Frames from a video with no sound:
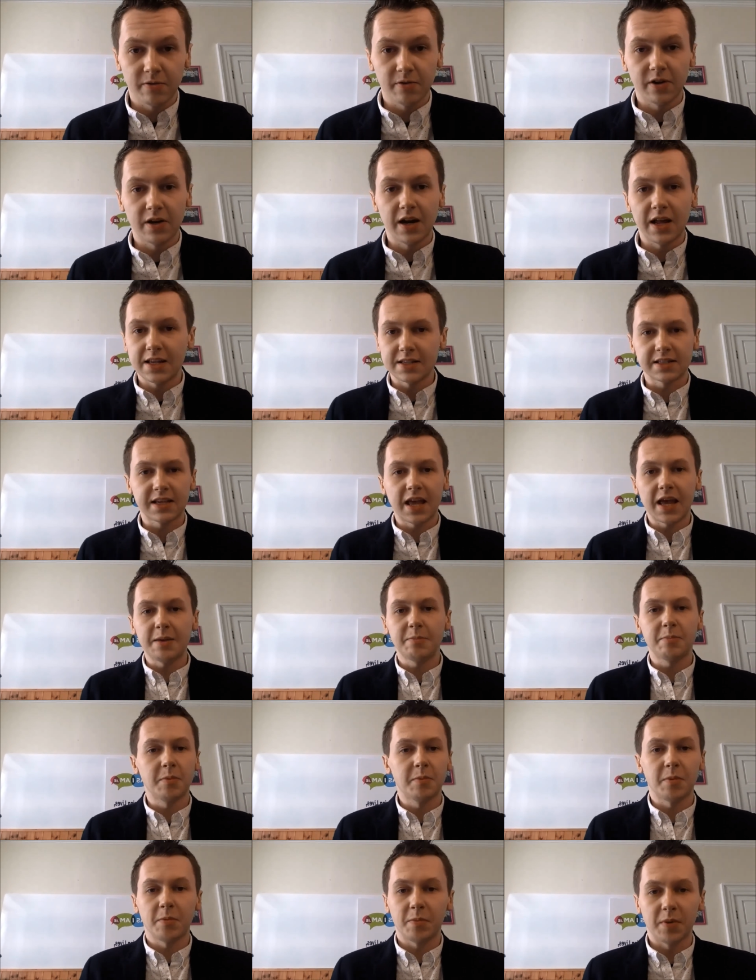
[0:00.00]
or less
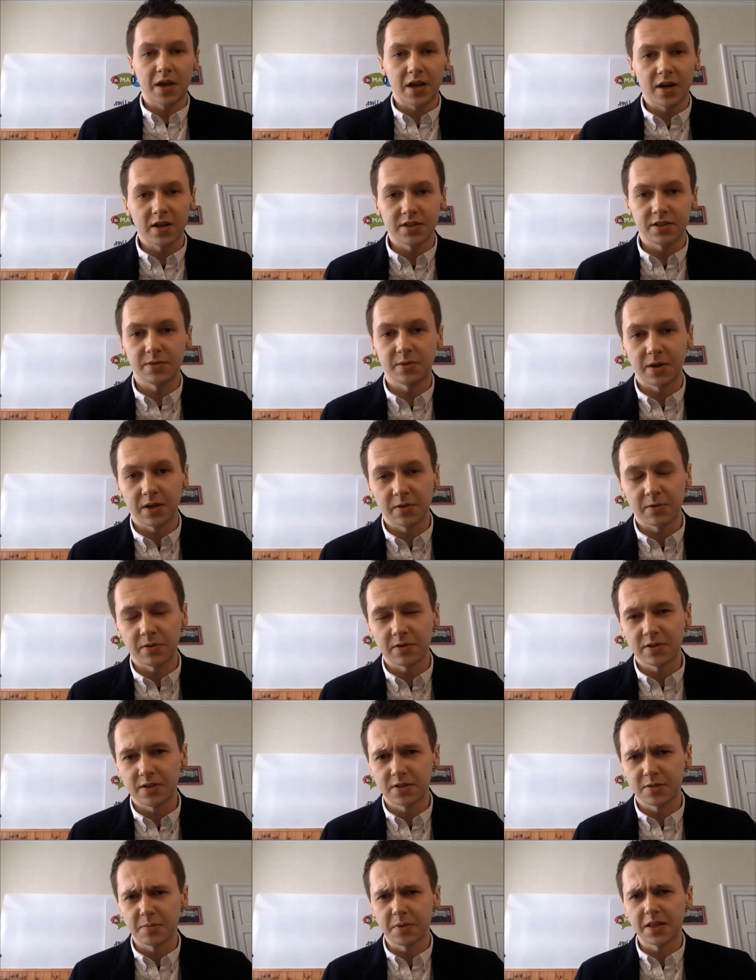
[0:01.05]
capable because you had
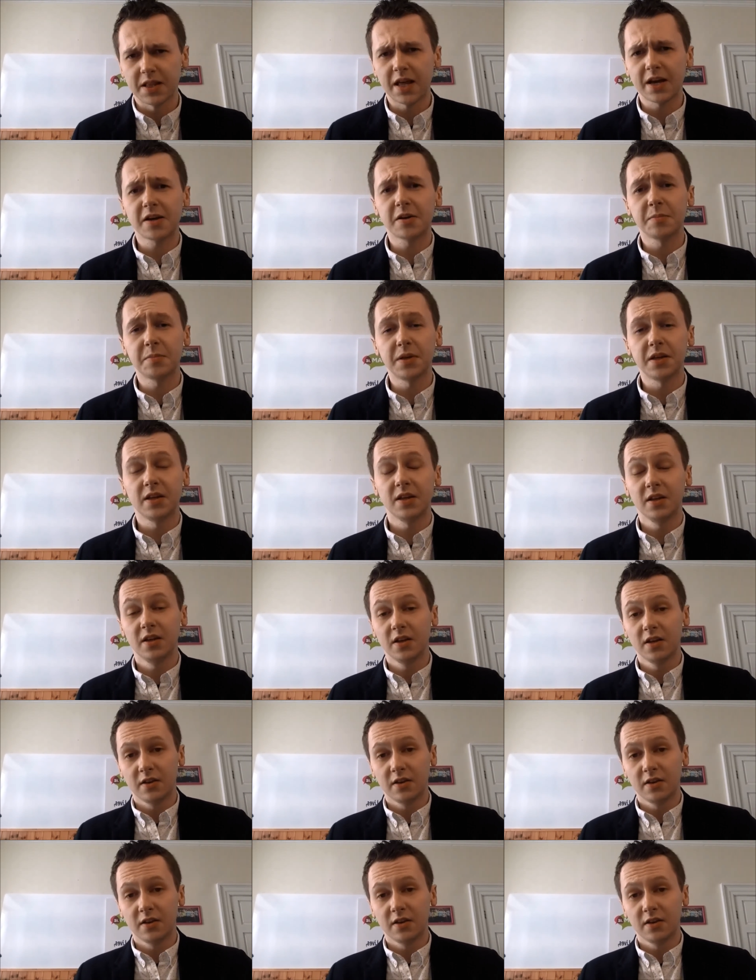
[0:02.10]
autism, and that could be